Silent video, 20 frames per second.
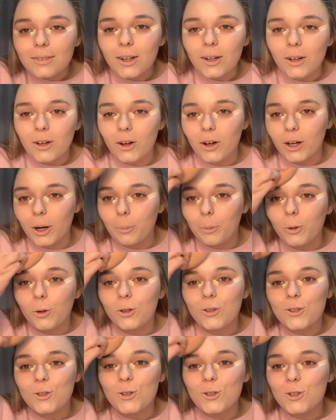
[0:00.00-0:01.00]
God, I pull
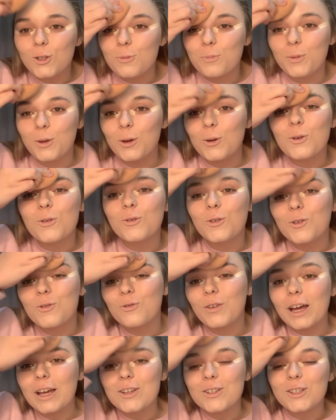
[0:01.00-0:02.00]
such a beautiful
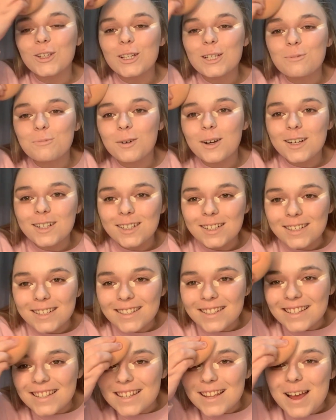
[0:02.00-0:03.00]
facial
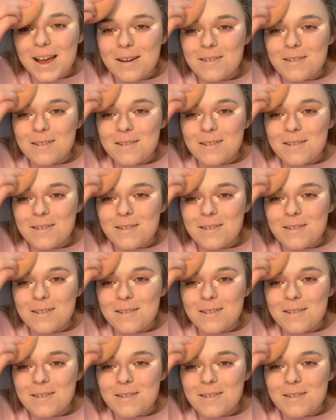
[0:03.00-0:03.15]
expressions.